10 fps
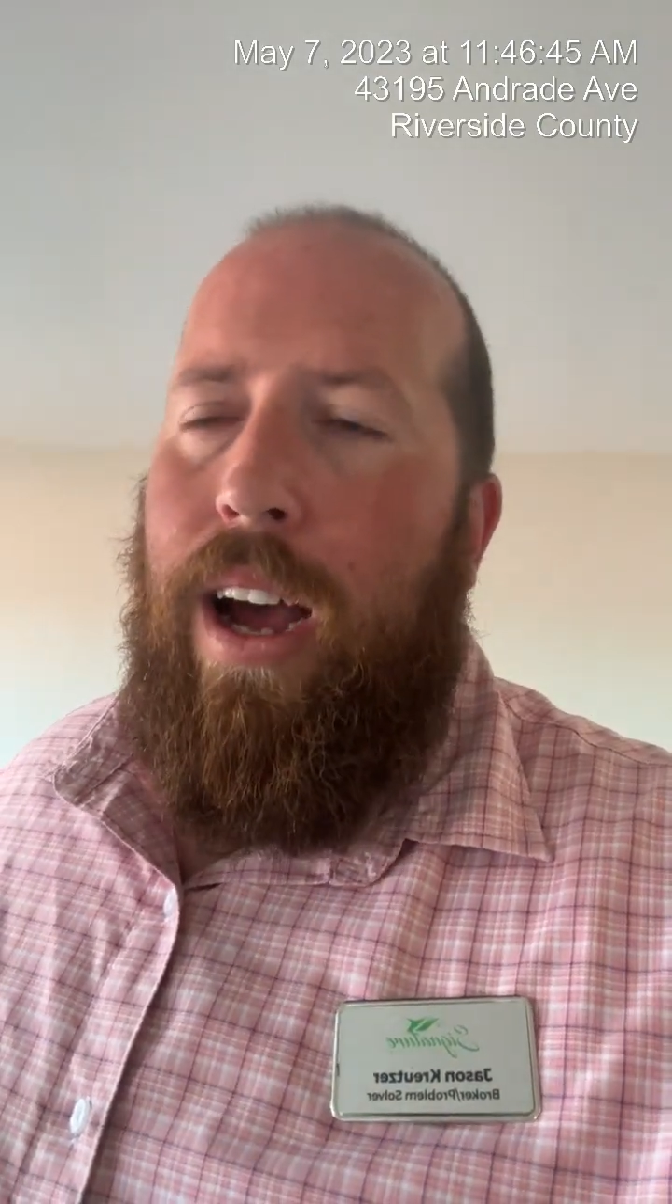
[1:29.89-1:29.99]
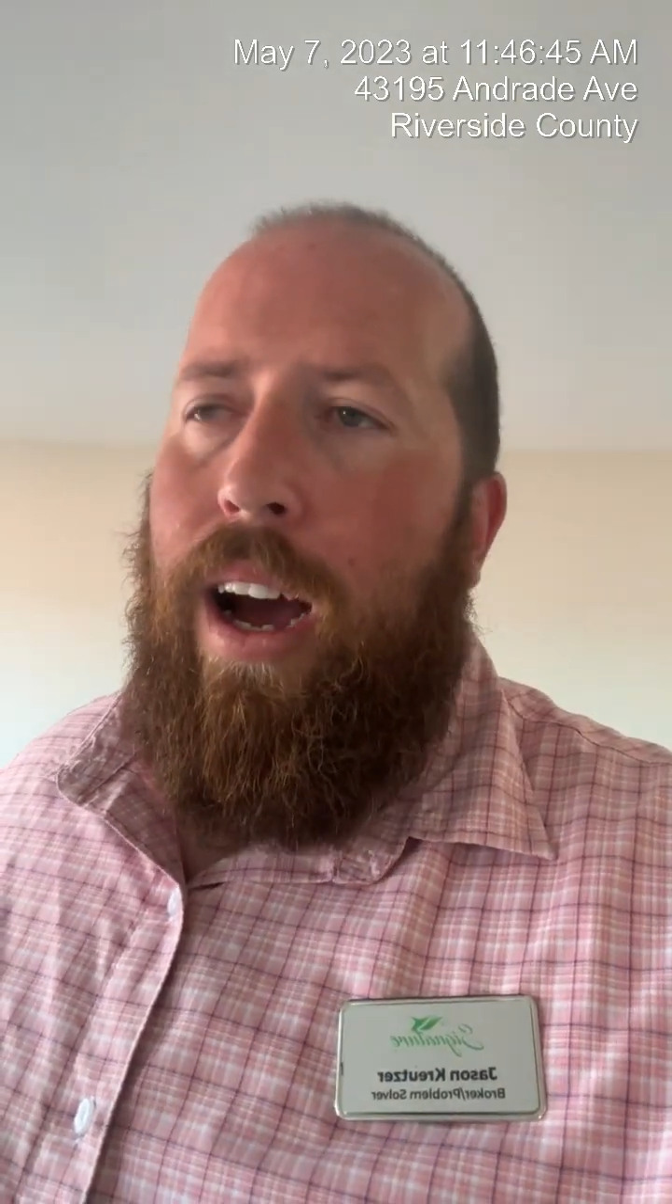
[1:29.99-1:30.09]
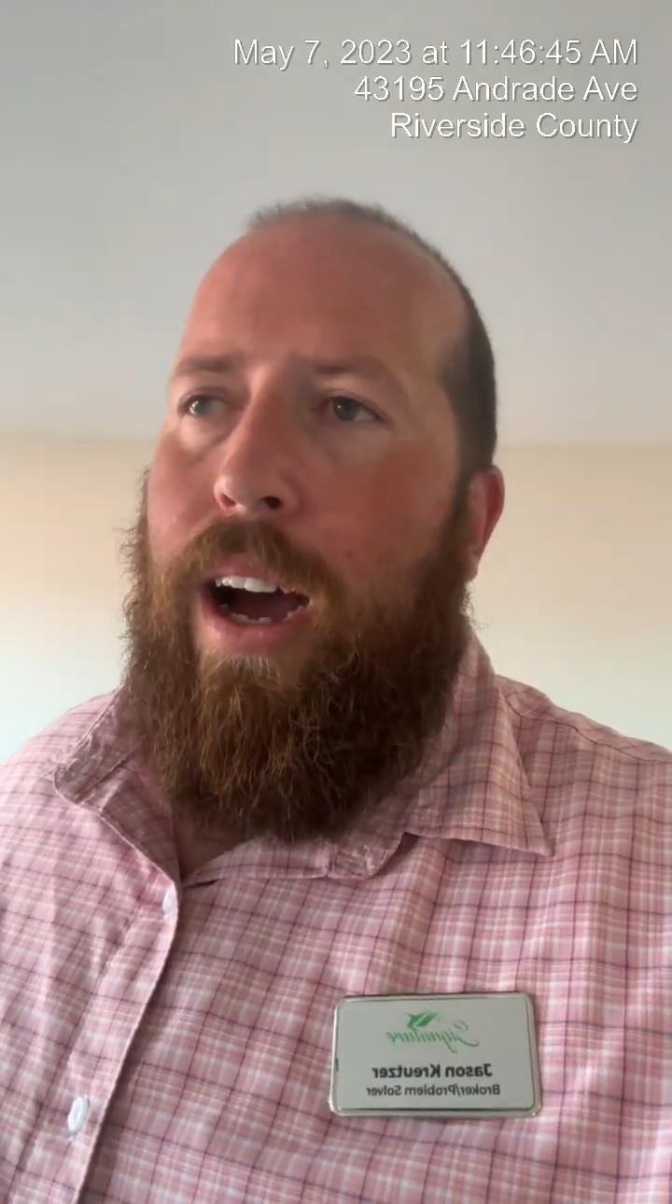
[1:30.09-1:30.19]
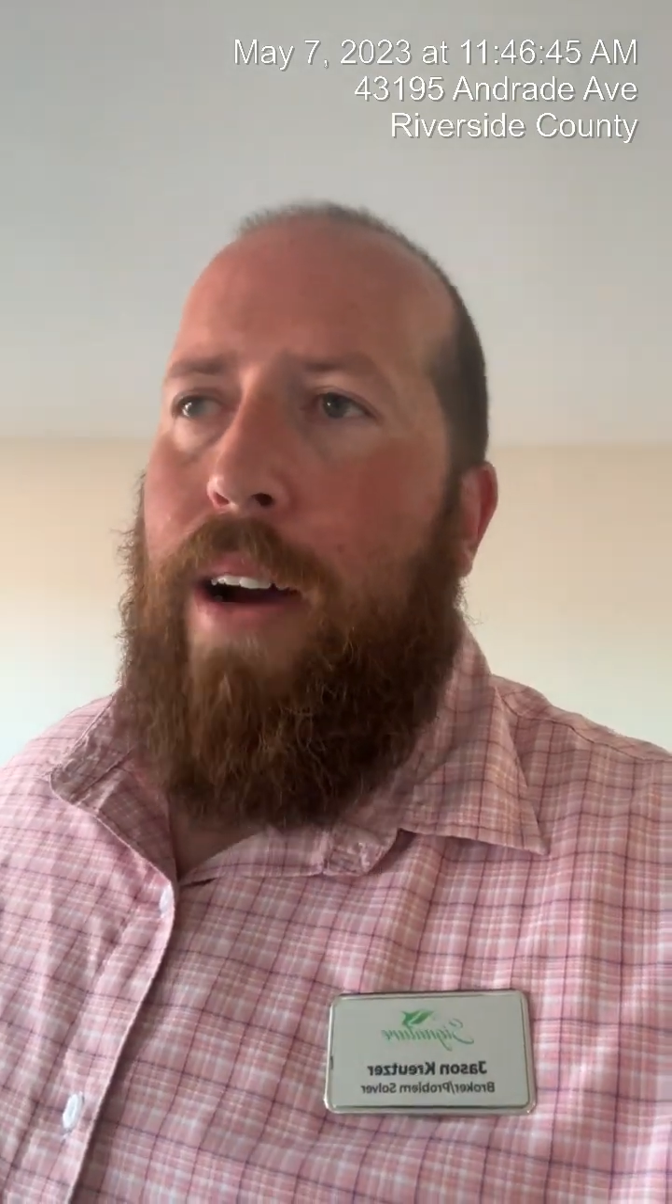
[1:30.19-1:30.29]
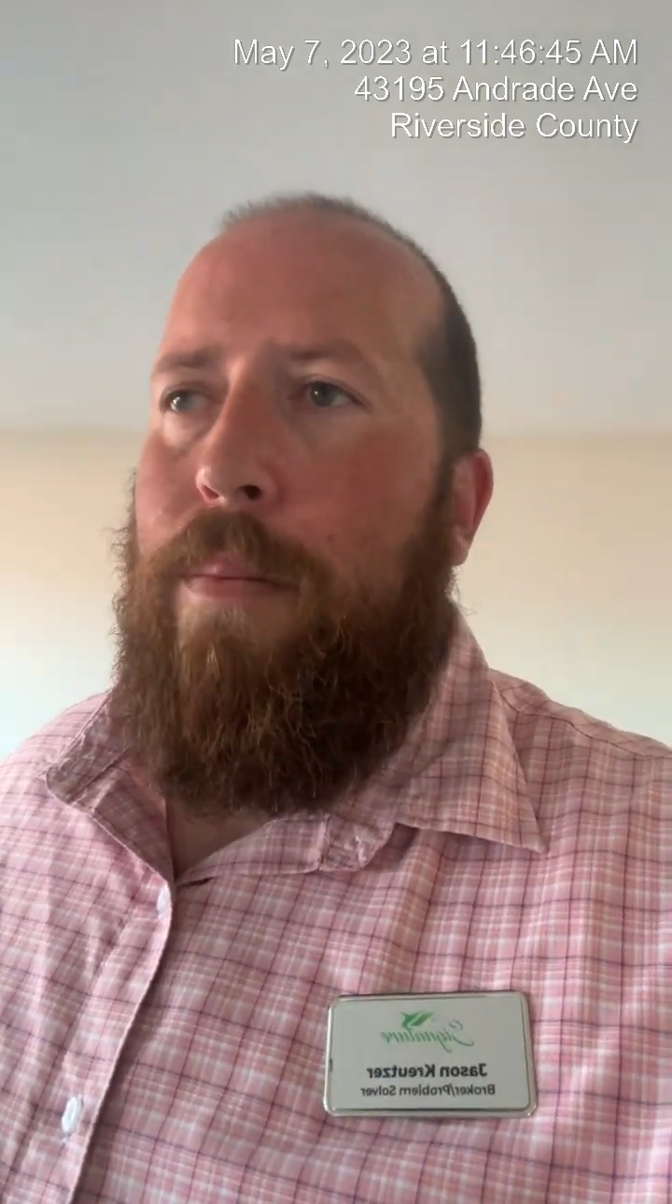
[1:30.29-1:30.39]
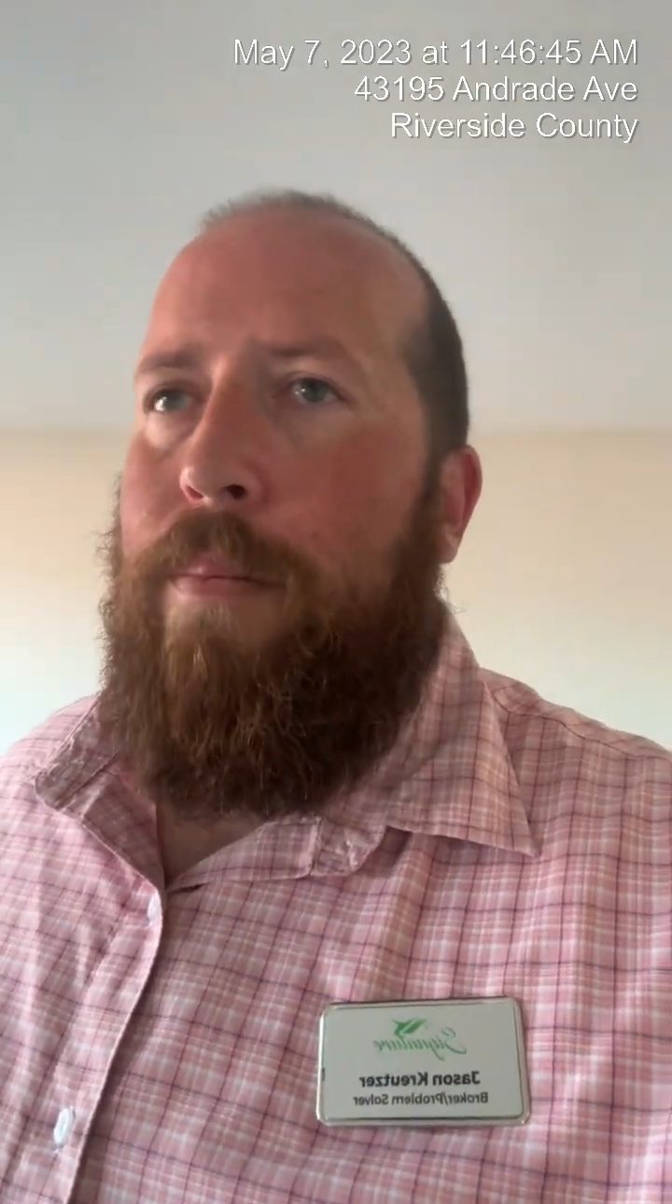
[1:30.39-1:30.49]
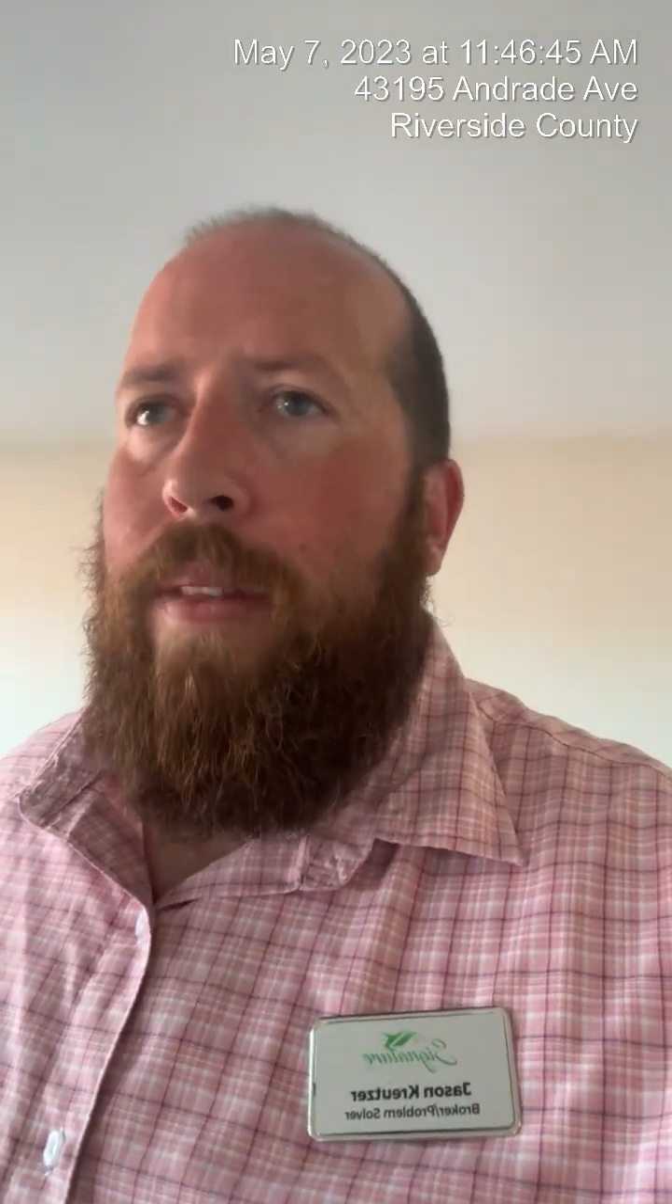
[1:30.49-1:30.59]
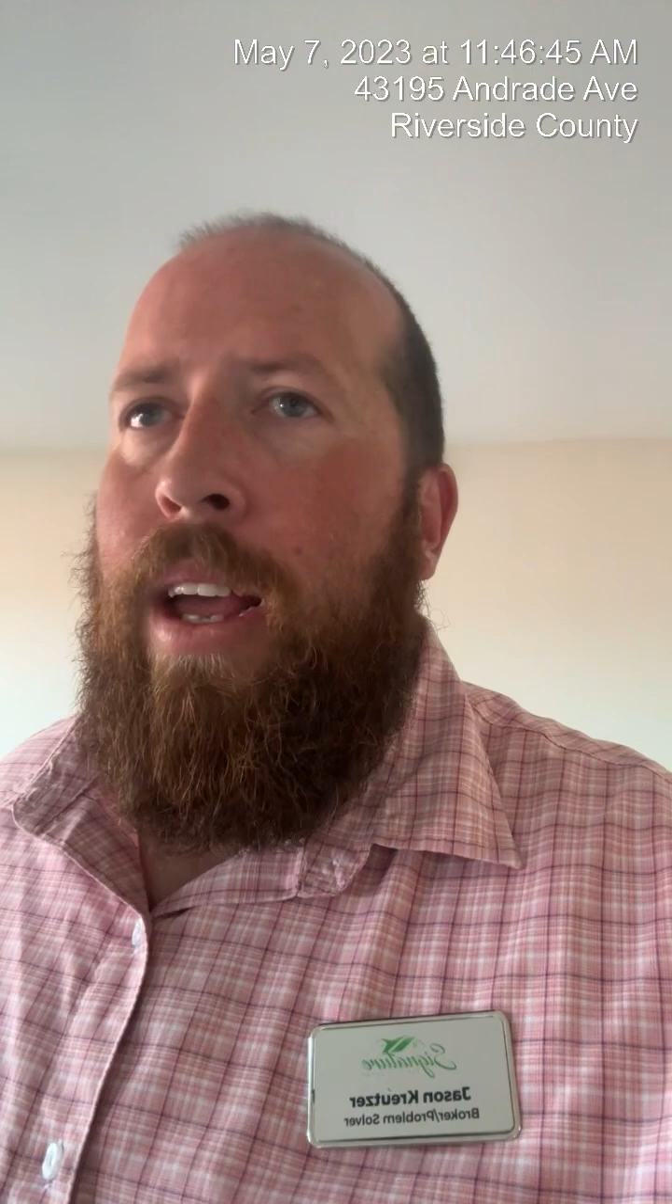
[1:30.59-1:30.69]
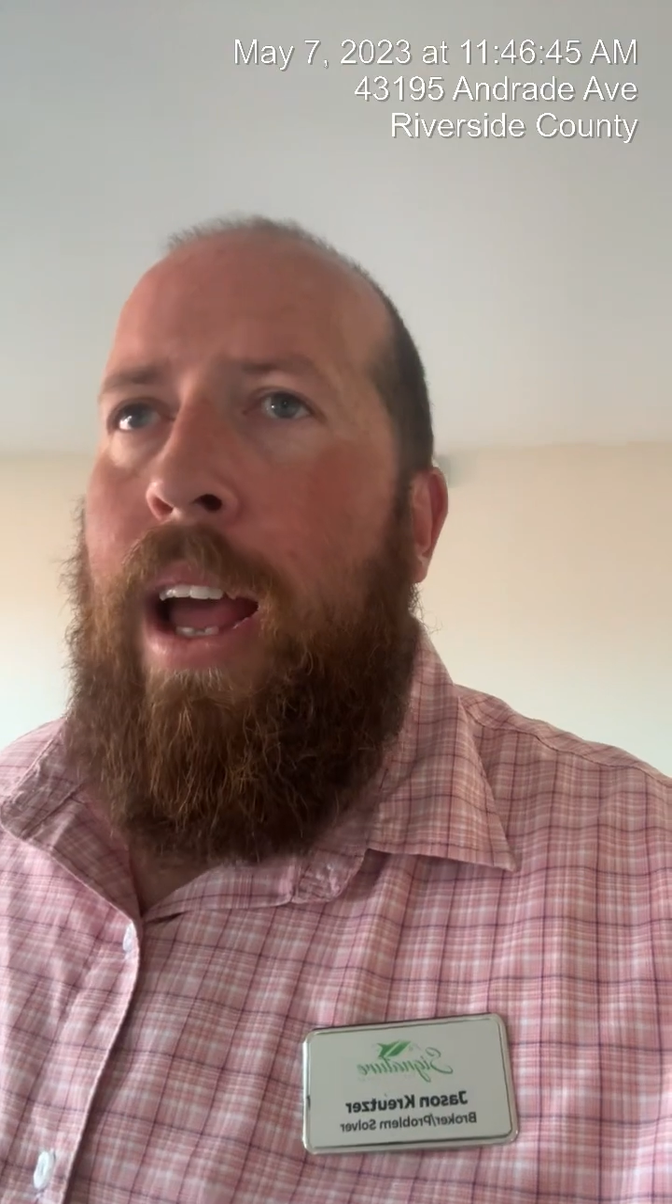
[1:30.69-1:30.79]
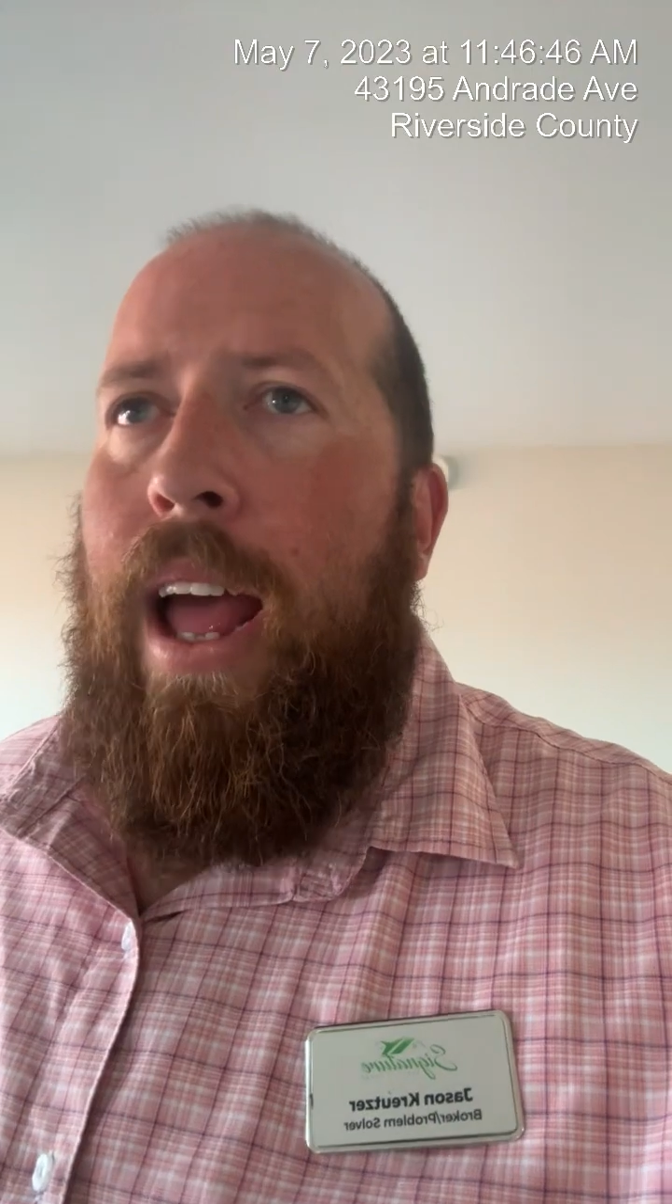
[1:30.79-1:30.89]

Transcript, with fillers: Um,